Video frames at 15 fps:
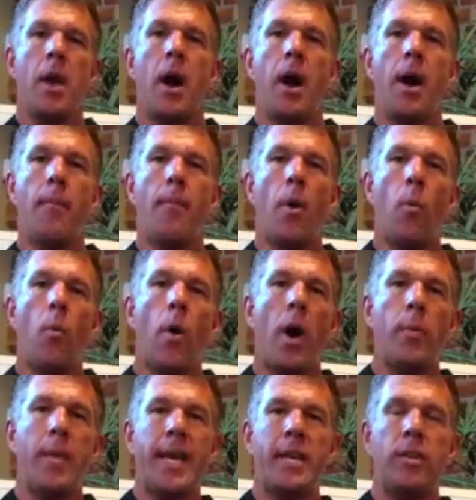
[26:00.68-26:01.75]

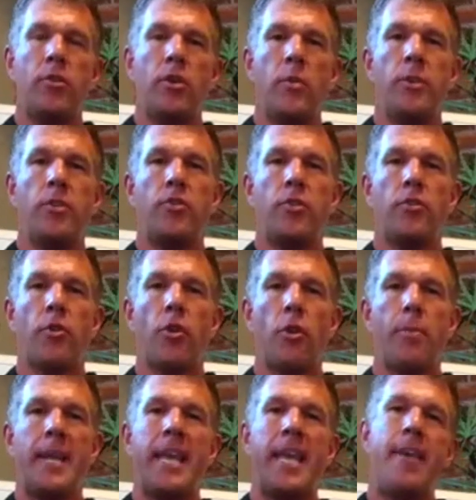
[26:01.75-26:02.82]
What we got to do is
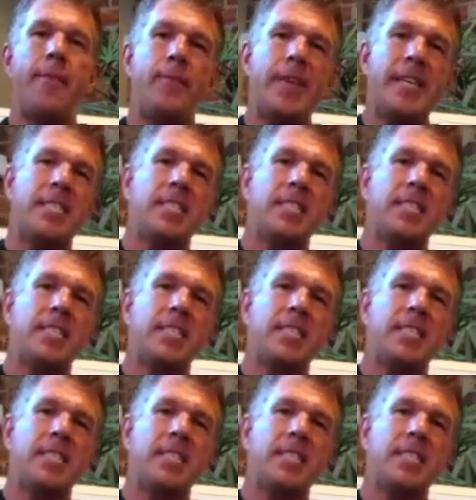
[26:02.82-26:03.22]
determine if it's